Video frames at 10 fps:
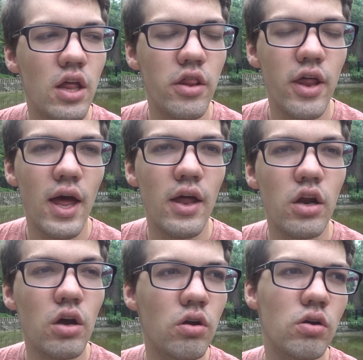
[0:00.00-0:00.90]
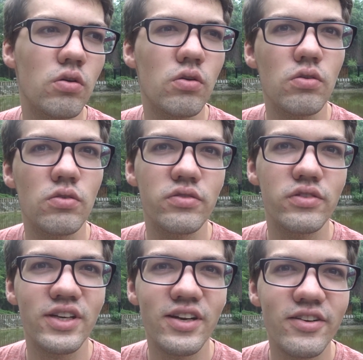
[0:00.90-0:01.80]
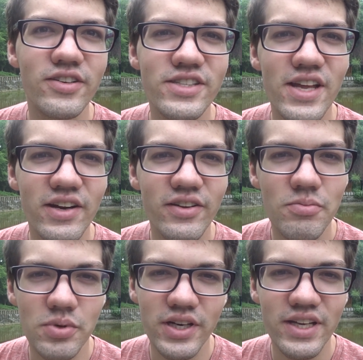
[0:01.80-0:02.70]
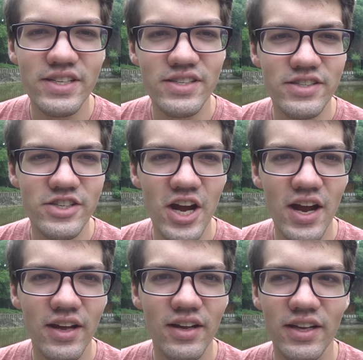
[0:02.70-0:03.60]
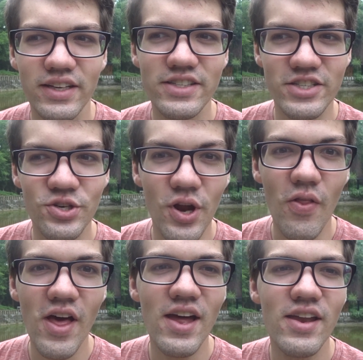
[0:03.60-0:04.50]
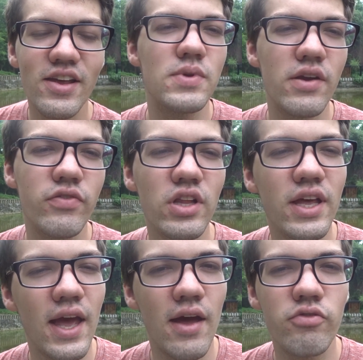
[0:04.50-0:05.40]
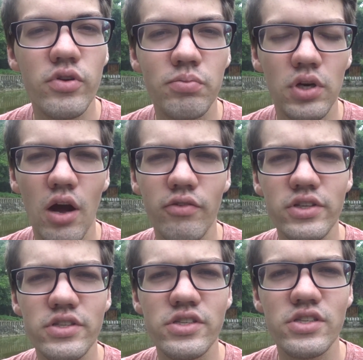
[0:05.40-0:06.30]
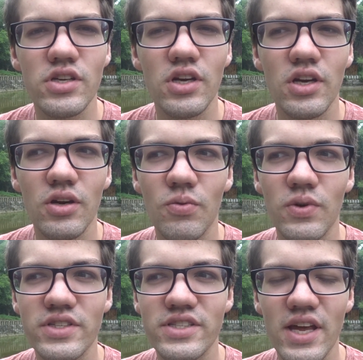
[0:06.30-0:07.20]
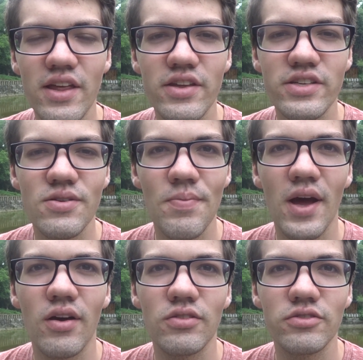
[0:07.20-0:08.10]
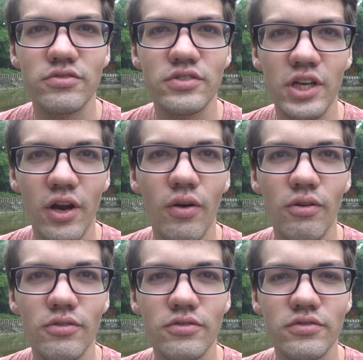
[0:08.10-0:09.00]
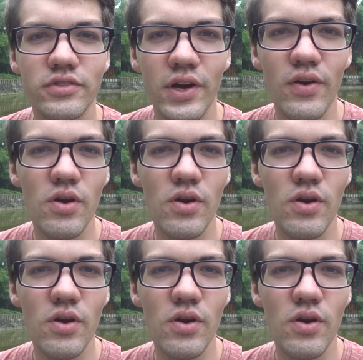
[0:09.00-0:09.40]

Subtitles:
that, oh, the girls there are the prettiest in China. Like, did you know that? But I feel like every province would say this about, you know, their